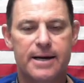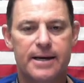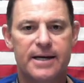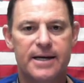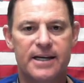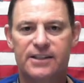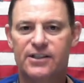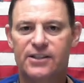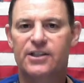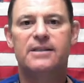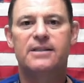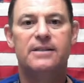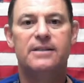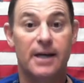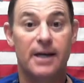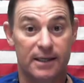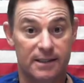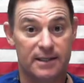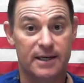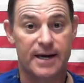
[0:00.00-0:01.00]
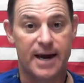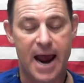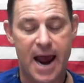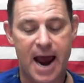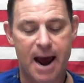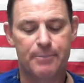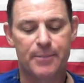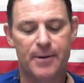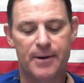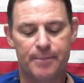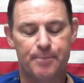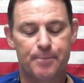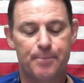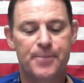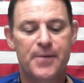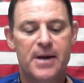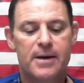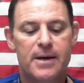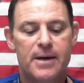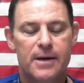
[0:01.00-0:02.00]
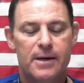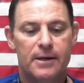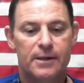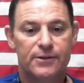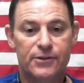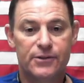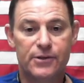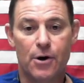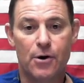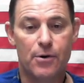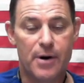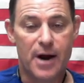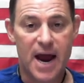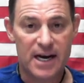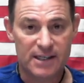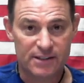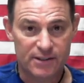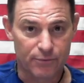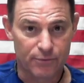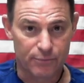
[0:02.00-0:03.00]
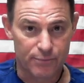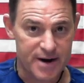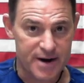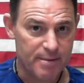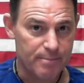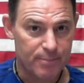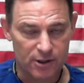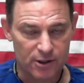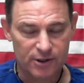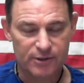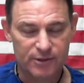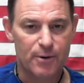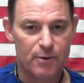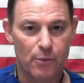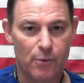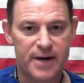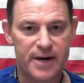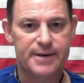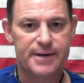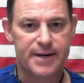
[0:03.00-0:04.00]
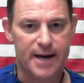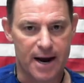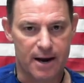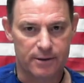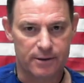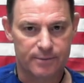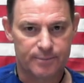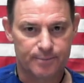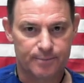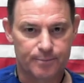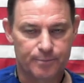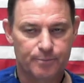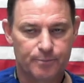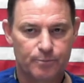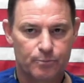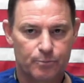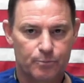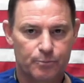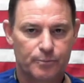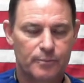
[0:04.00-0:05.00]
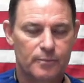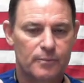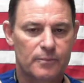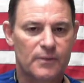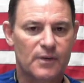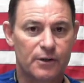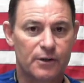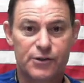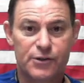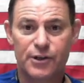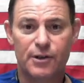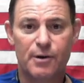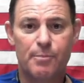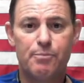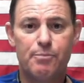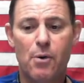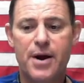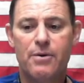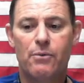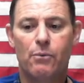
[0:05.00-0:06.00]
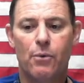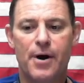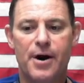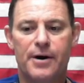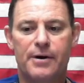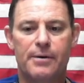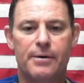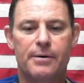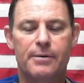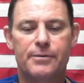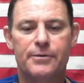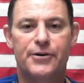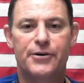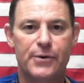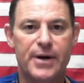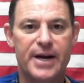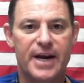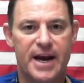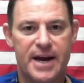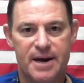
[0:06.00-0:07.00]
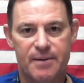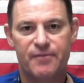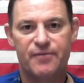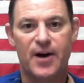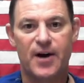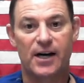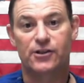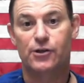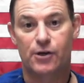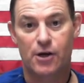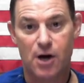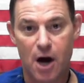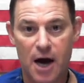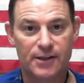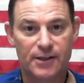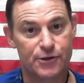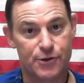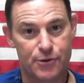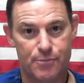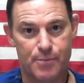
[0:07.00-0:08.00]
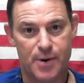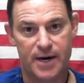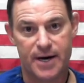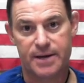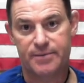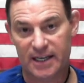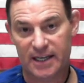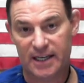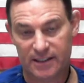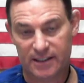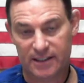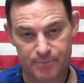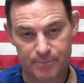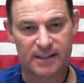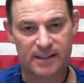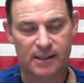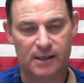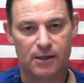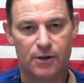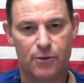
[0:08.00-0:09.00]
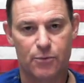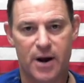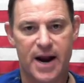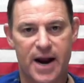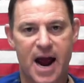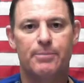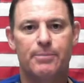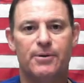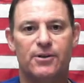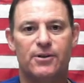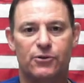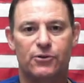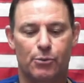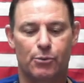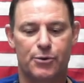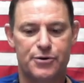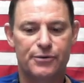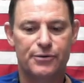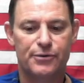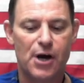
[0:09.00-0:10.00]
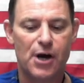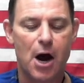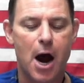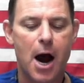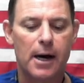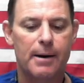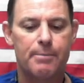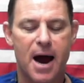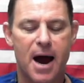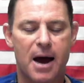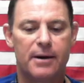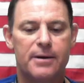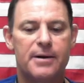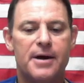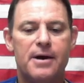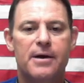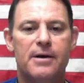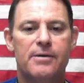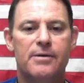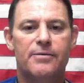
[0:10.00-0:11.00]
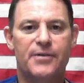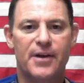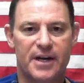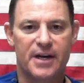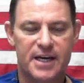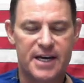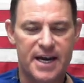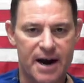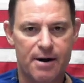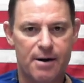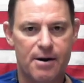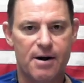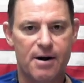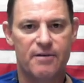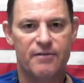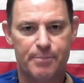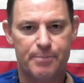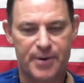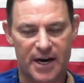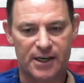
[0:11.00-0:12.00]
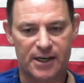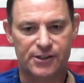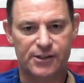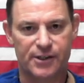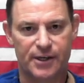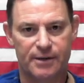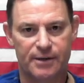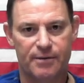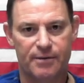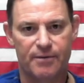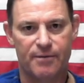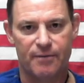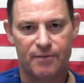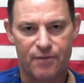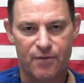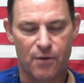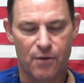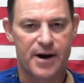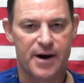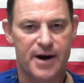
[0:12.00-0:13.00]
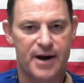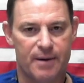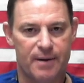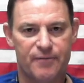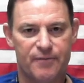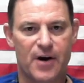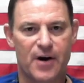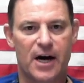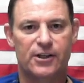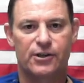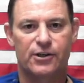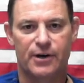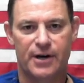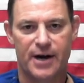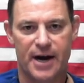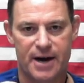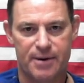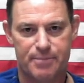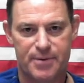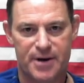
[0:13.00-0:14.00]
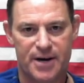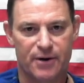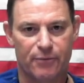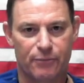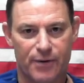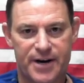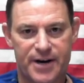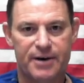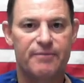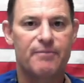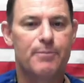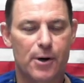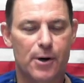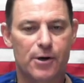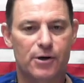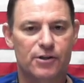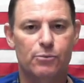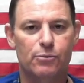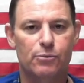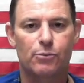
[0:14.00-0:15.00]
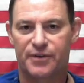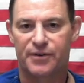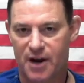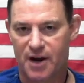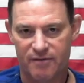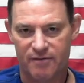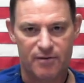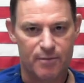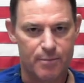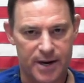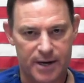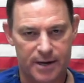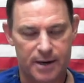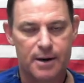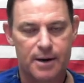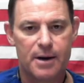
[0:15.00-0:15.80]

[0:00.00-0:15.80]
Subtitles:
It just doesn't happen. So as the reimbursement went down to the point where doing a hip fracture costs you money, that's basically what happens. When you talk about the care of a patient for a hip fracture and being reimbursed with government